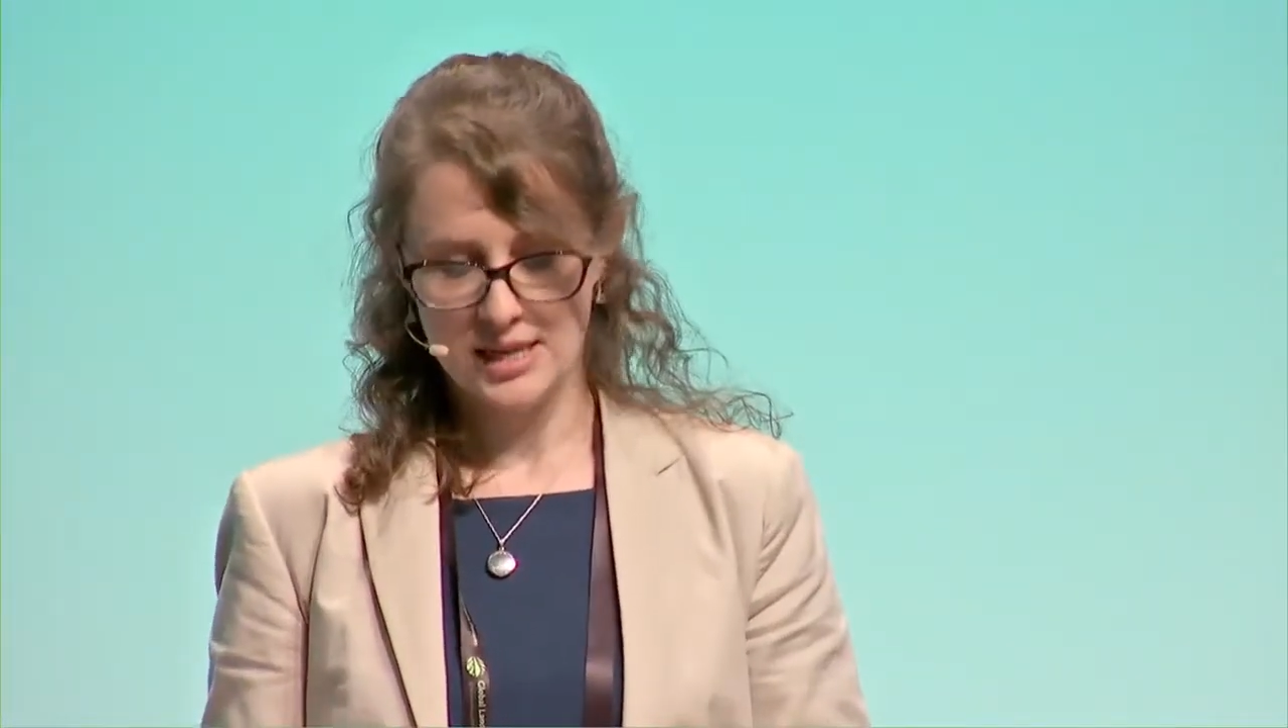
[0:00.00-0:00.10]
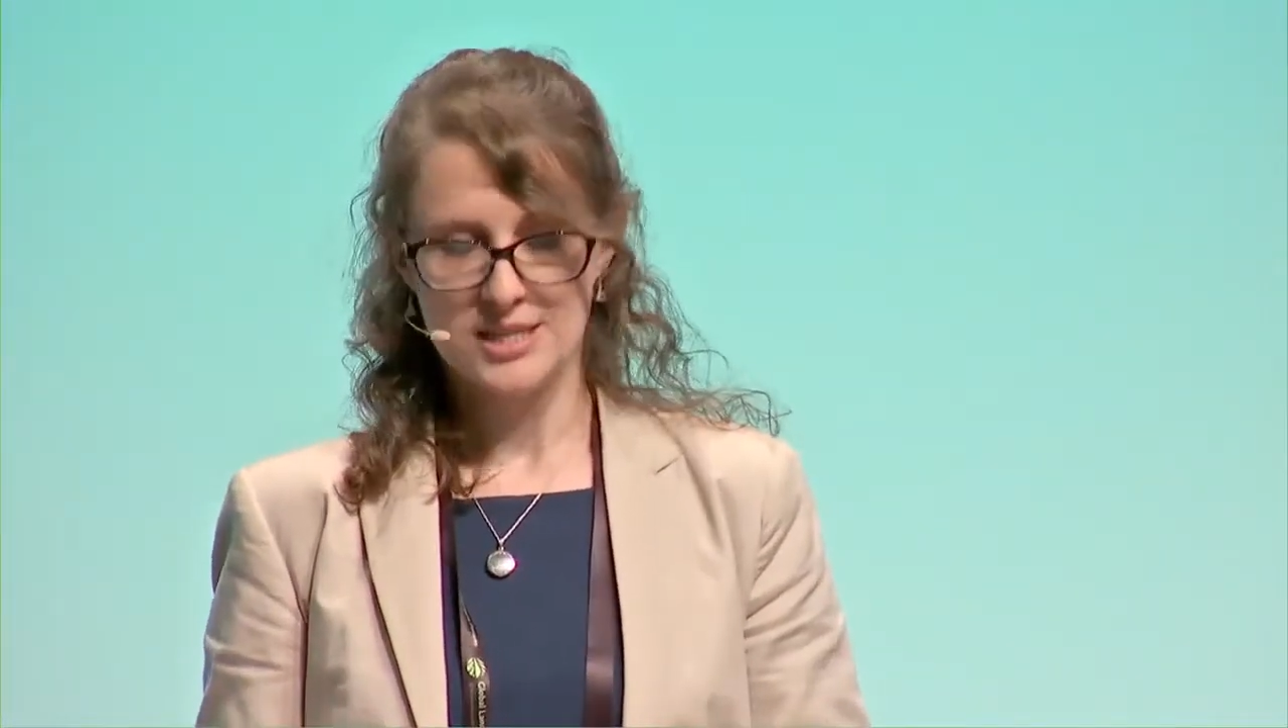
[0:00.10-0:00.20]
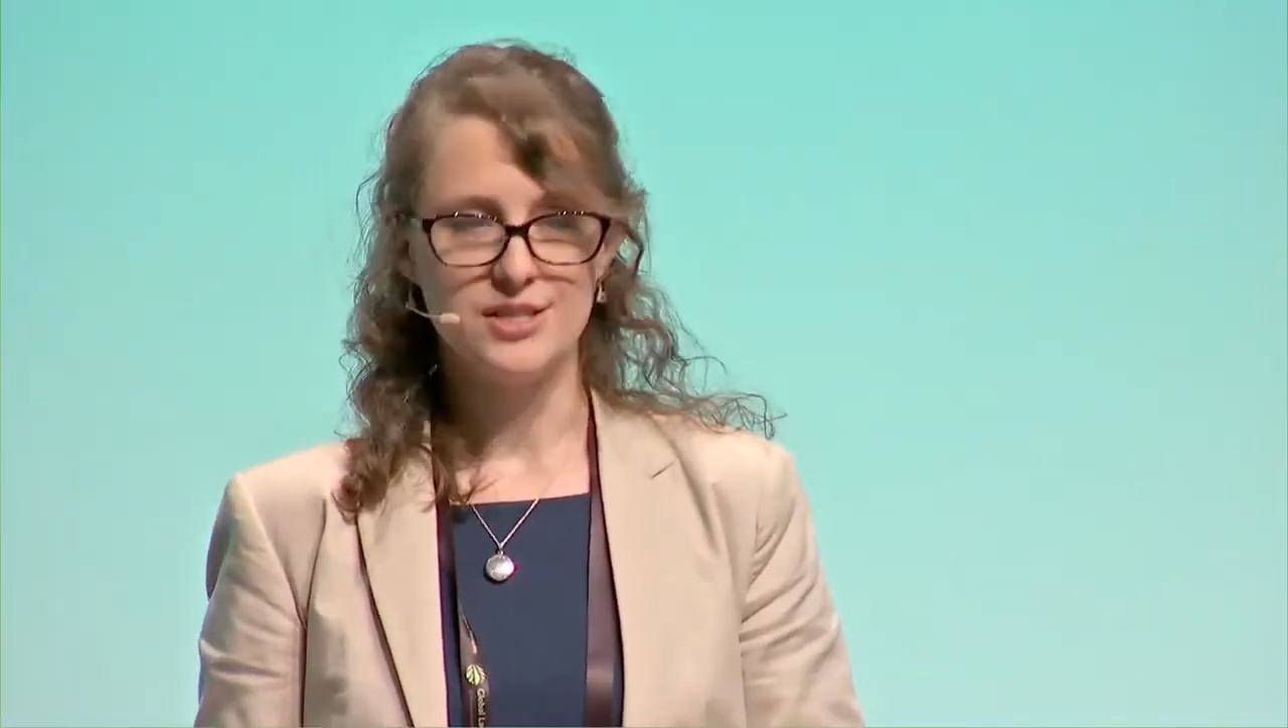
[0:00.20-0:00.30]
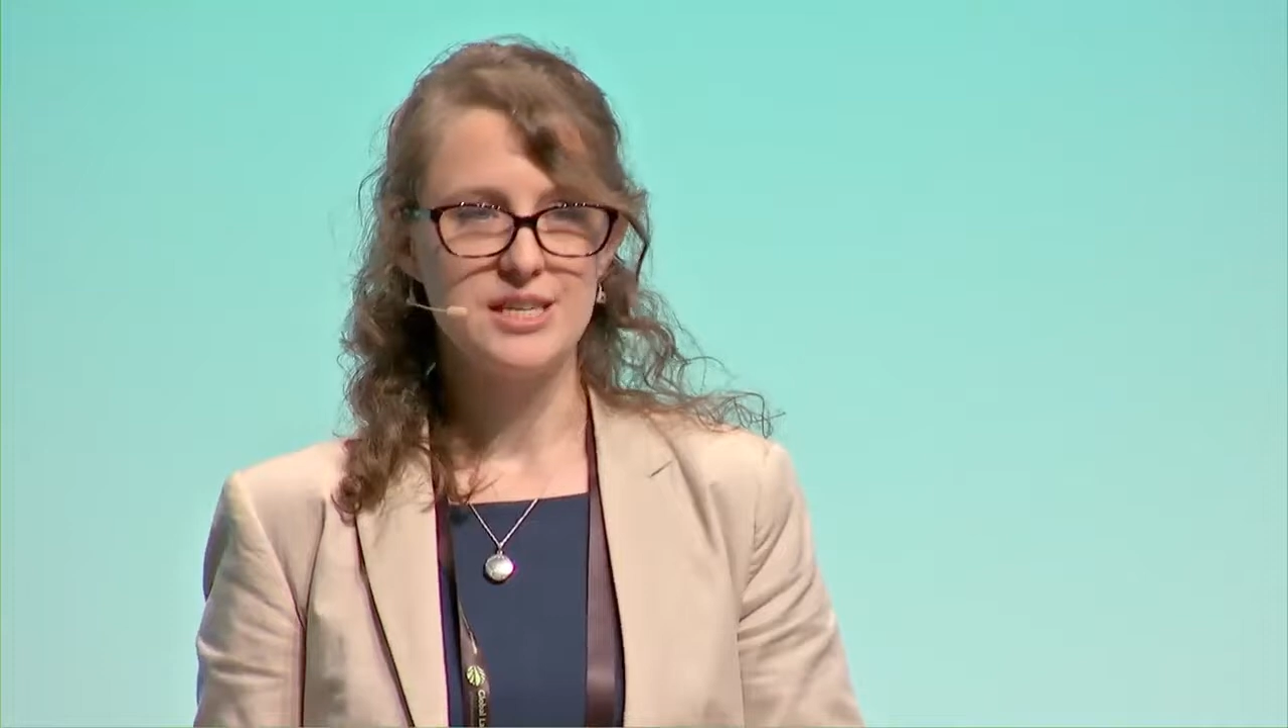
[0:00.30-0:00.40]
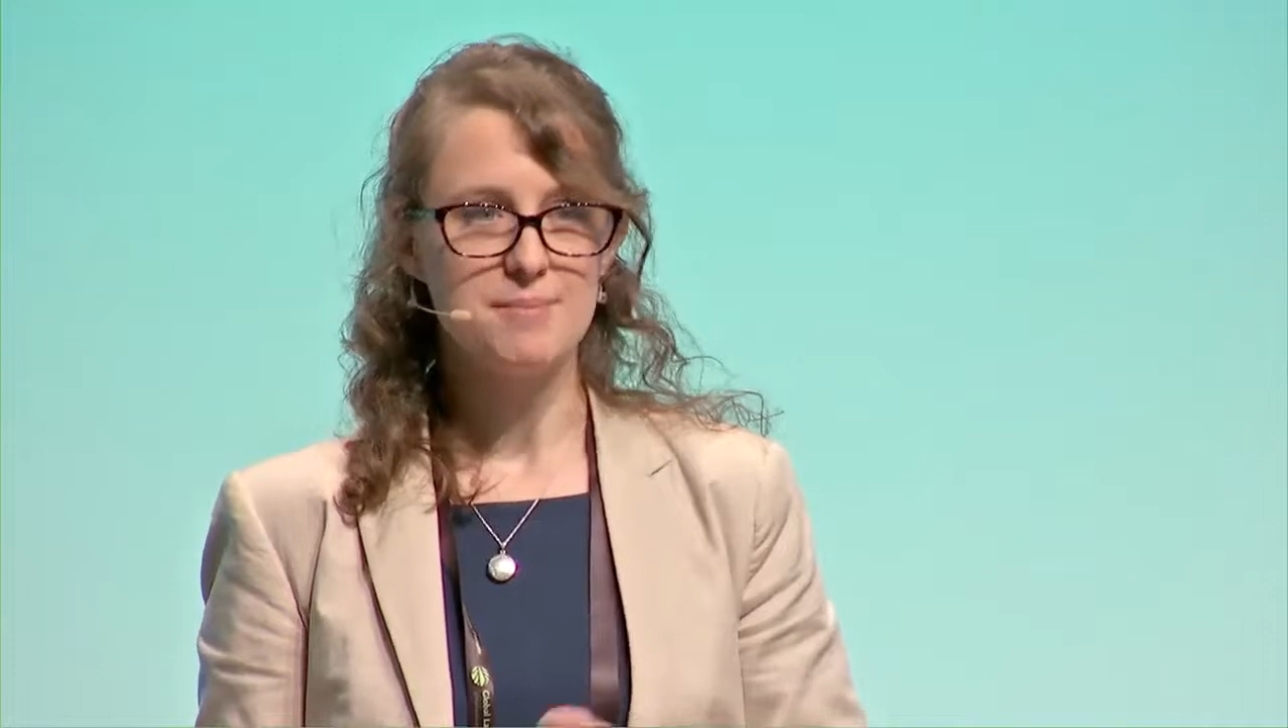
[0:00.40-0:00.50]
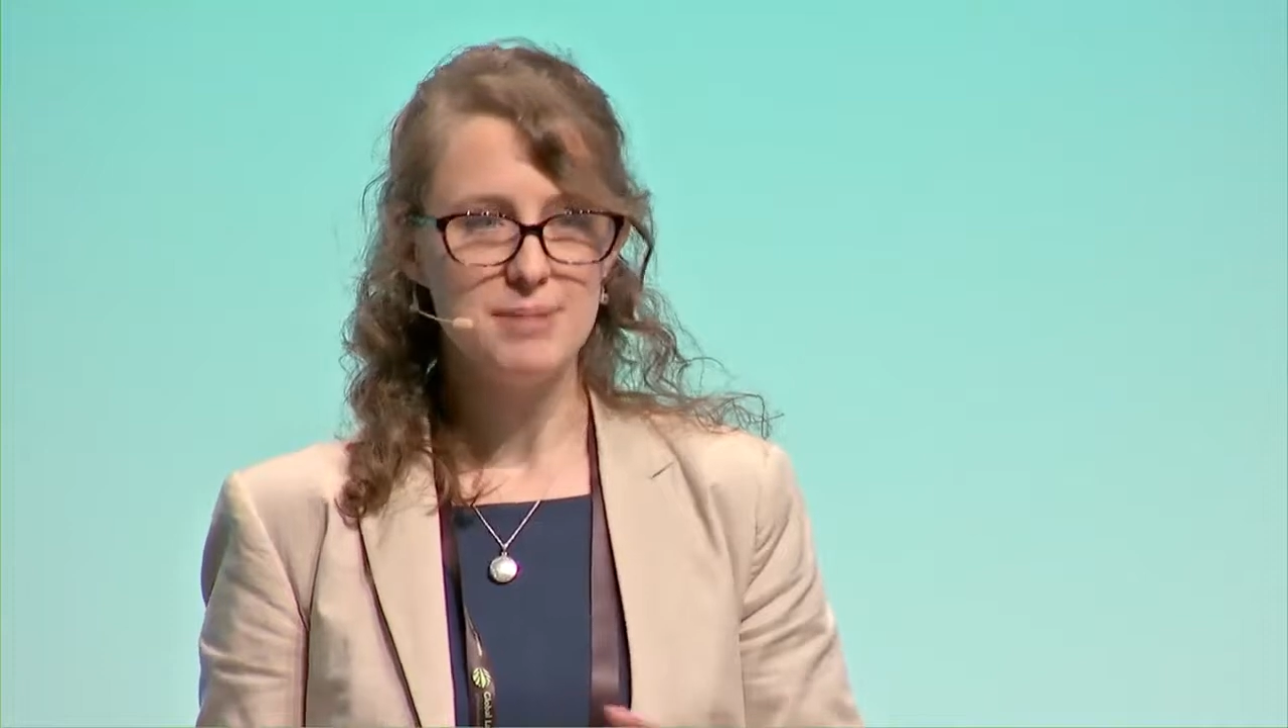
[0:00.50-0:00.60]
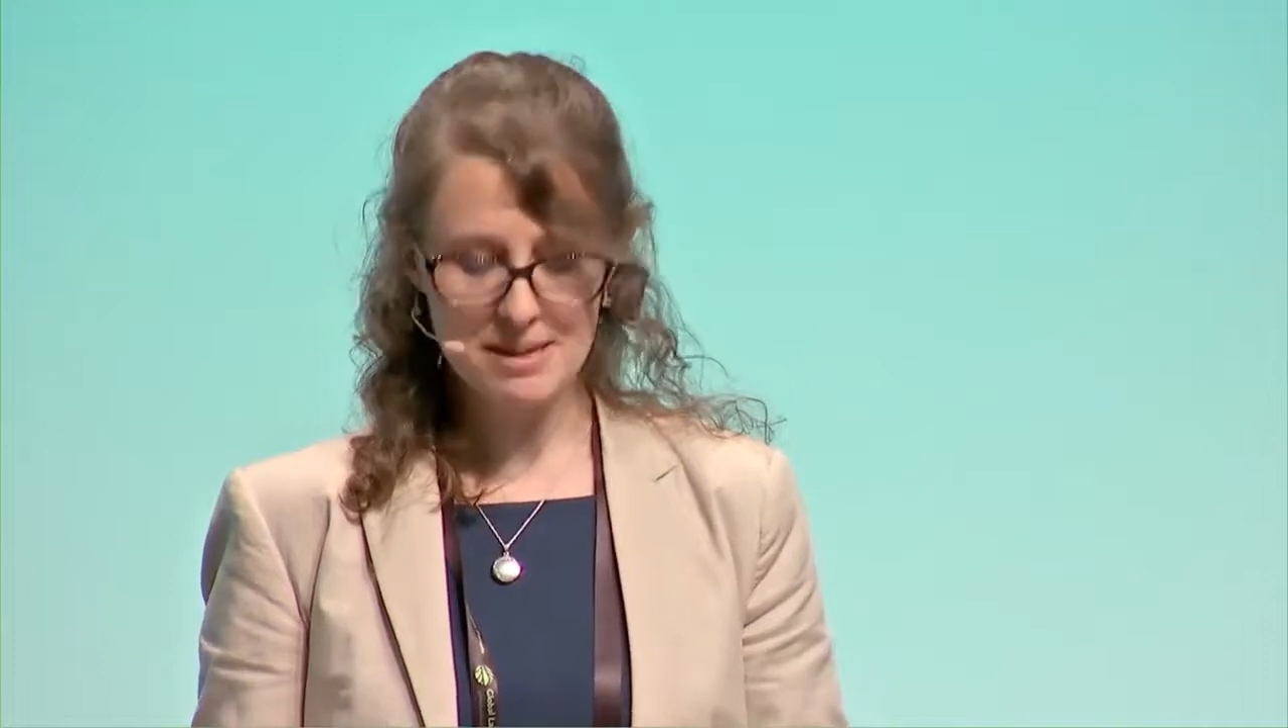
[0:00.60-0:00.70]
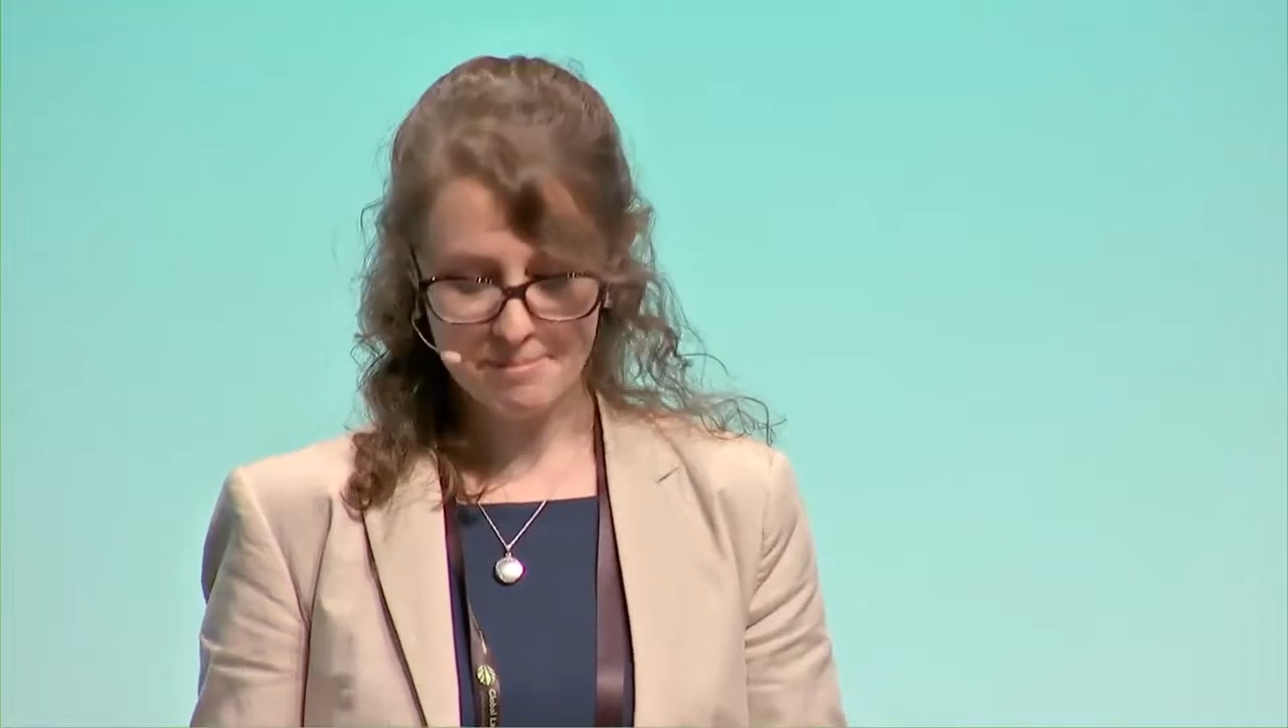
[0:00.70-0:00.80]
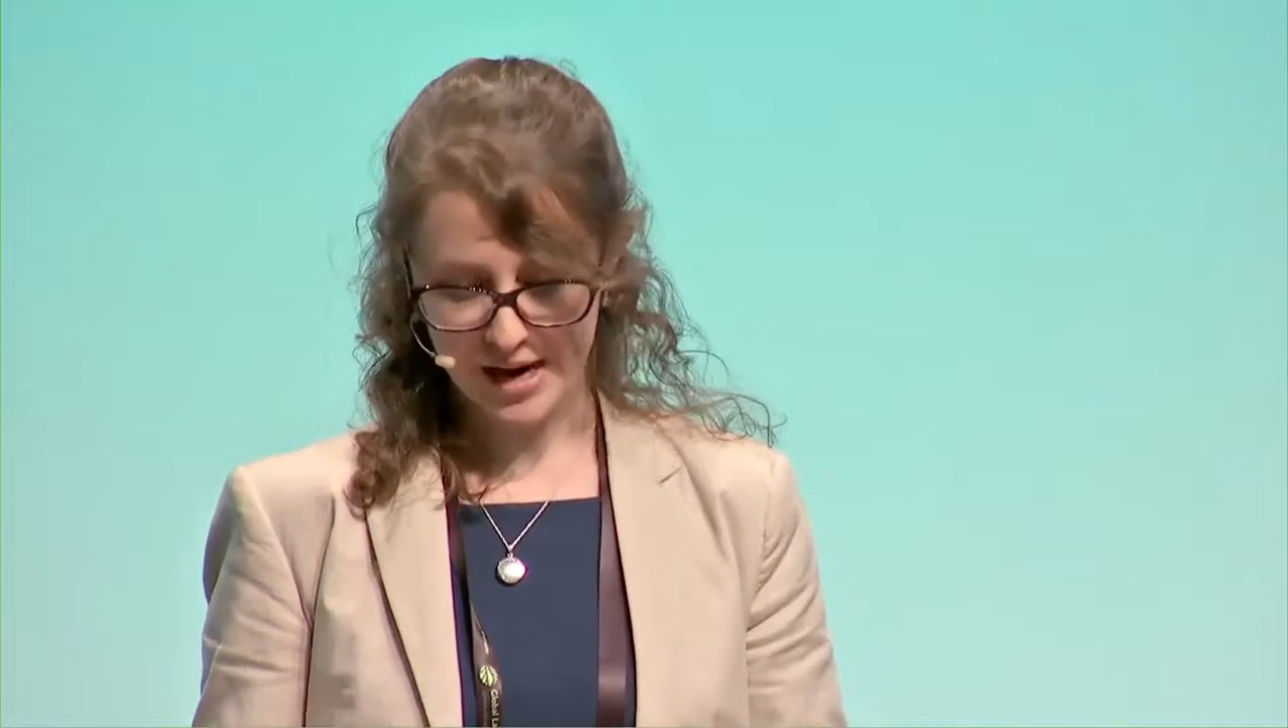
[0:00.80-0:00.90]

So it's a complete